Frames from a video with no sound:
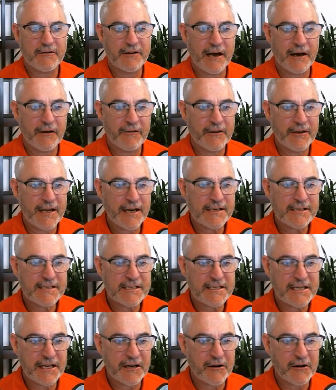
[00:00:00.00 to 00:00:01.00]
Now the
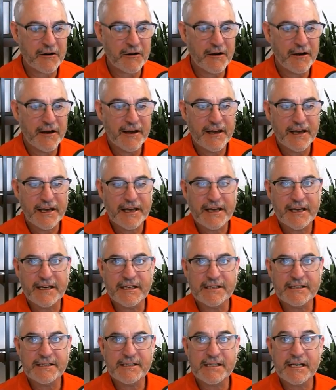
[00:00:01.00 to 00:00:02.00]
next tier
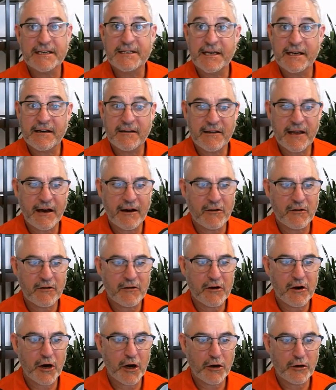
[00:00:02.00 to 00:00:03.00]
is a DLL
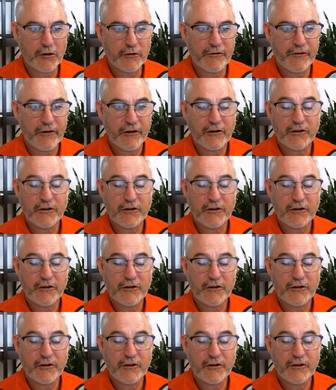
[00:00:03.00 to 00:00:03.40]
called